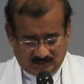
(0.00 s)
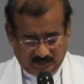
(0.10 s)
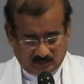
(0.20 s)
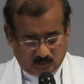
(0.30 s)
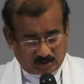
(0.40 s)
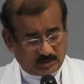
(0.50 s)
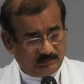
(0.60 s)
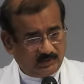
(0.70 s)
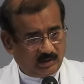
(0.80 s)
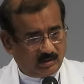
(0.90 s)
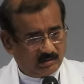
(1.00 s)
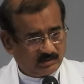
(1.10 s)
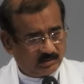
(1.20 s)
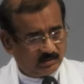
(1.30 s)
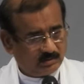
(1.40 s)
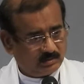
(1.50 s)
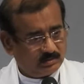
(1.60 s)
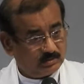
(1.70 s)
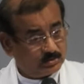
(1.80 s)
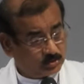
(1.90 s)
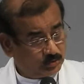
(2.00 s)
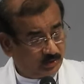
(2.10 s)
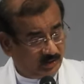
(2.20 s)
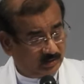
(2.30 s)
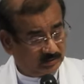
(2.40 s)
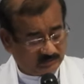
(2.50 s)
can worship God truly.